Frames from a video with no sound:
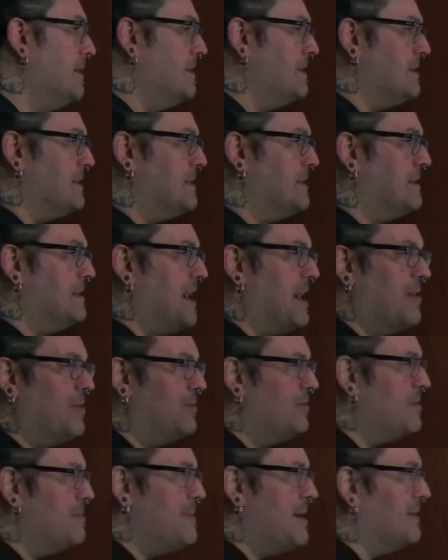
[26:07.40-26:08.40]
I don't
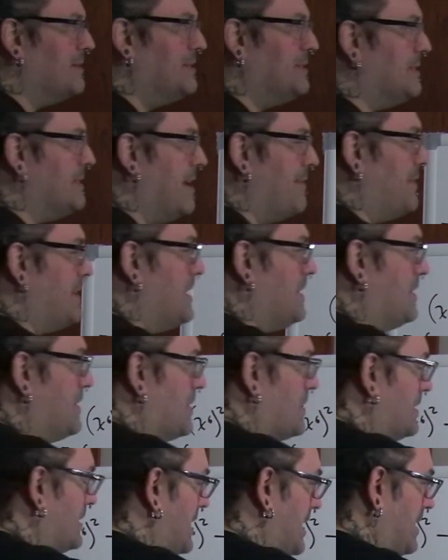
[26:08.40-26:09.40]
know about 7 and
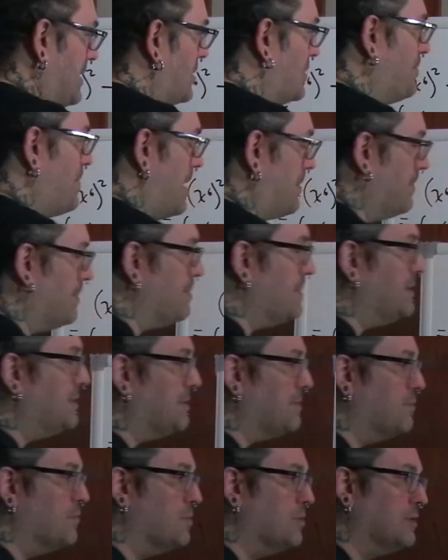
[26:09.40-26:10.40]
13. There's probably
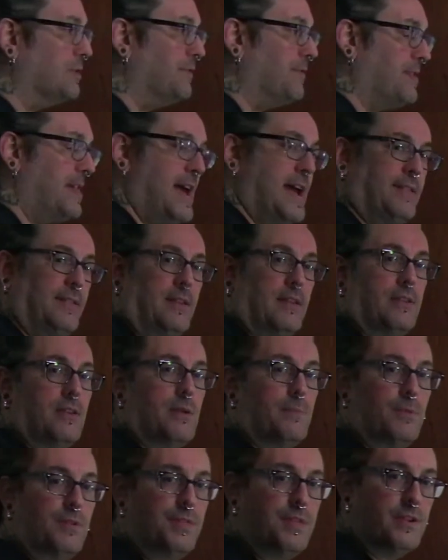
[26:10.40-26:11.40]
some rules for that. The
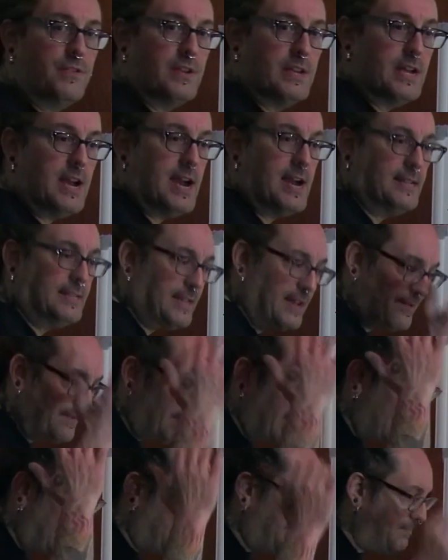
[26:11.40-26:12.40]
number theory guys have
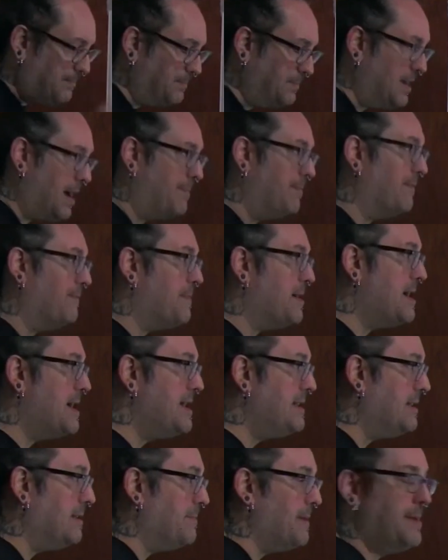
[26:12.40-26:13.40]
that top of
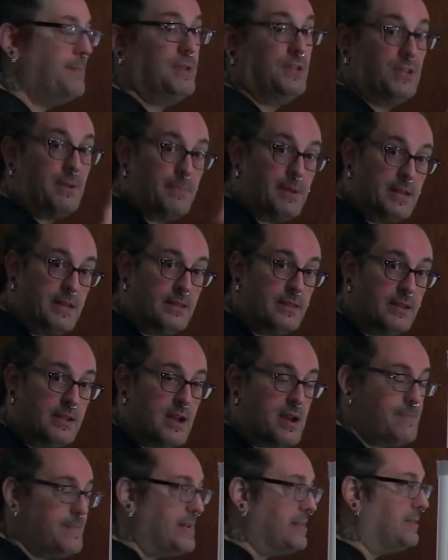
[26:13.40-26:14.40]
mind, and maybe somebody in the
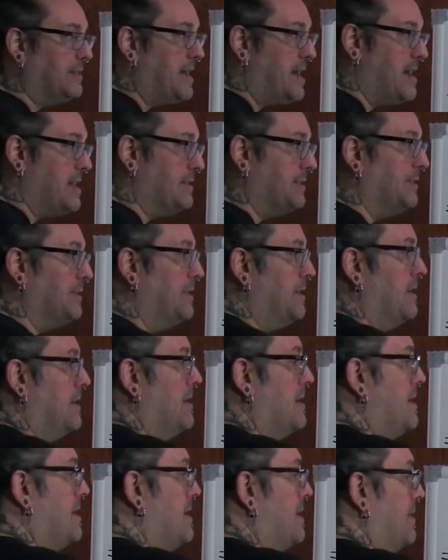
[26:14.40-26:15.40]
comments has
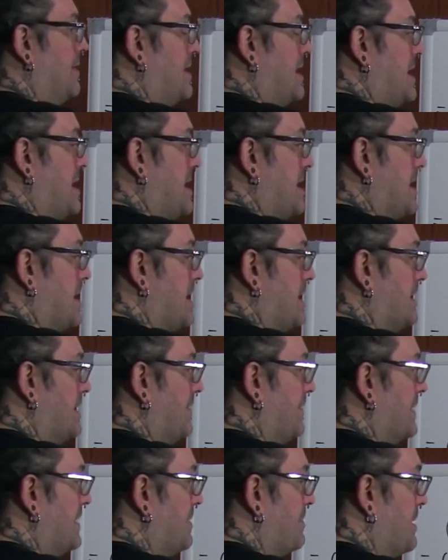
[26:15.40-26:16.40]
the
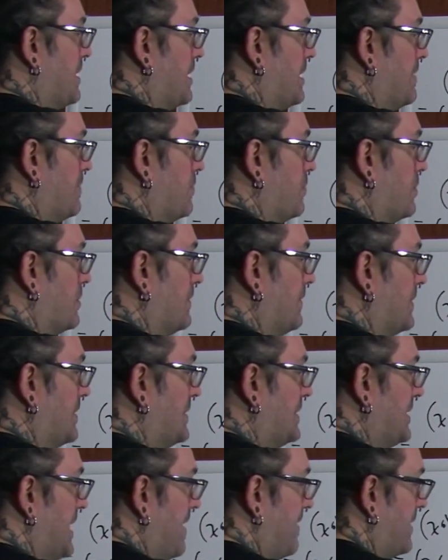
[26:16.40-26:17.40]
divisibility rules for
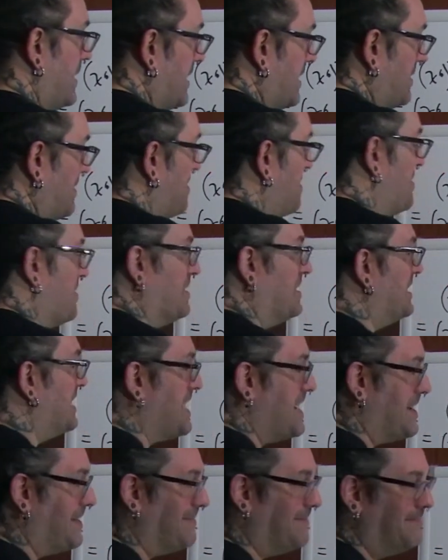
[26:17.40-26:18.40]
7 and
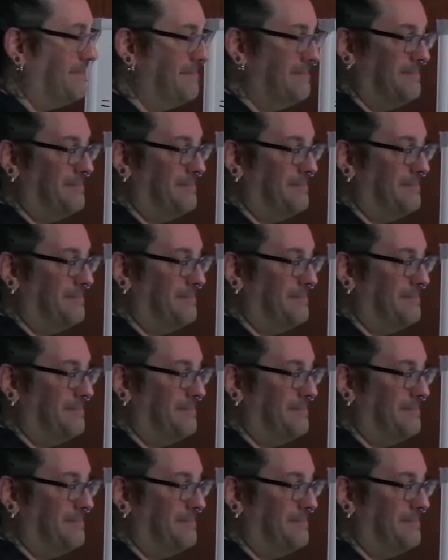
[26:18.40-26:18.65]
13.